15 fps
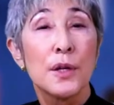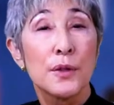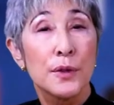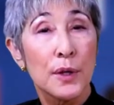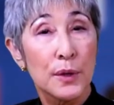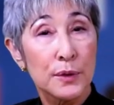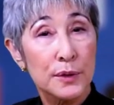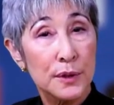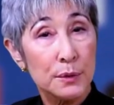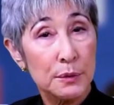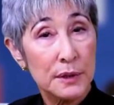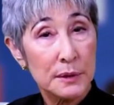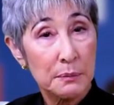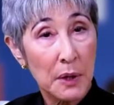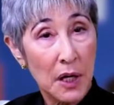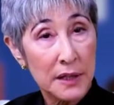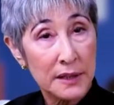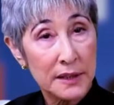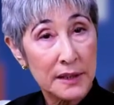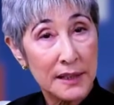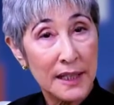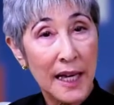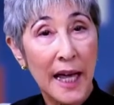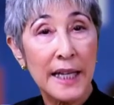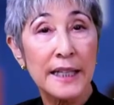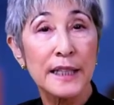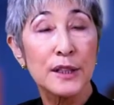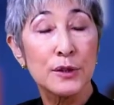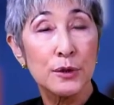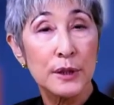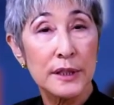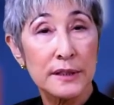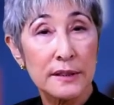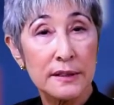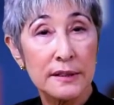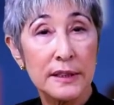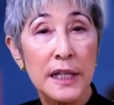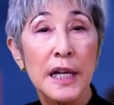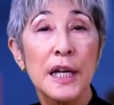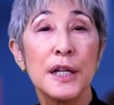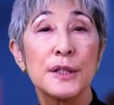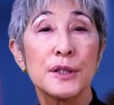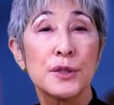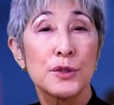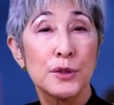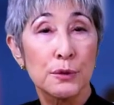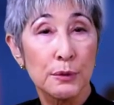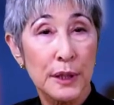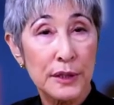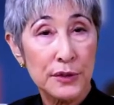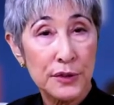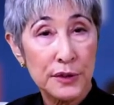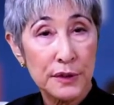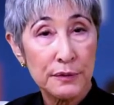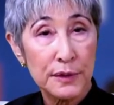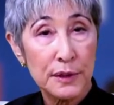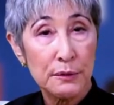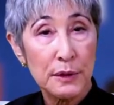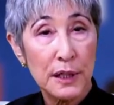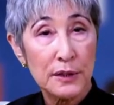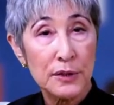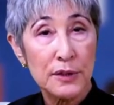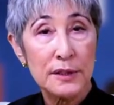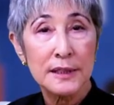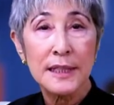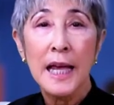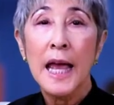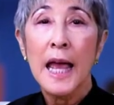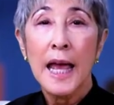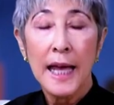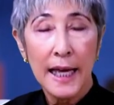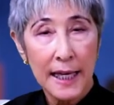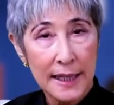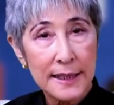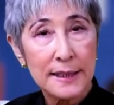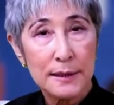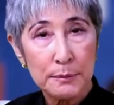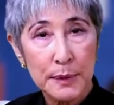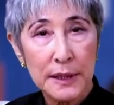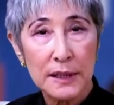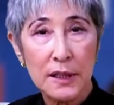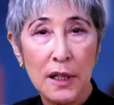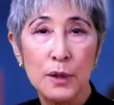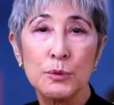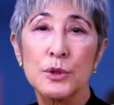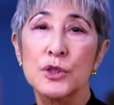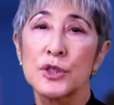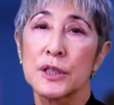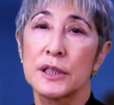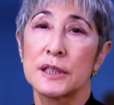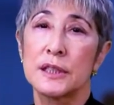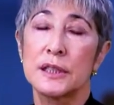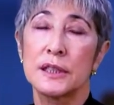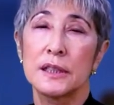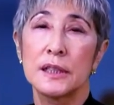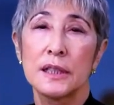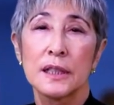Those who responded had increases in the duration of the erections and in penile rigidity.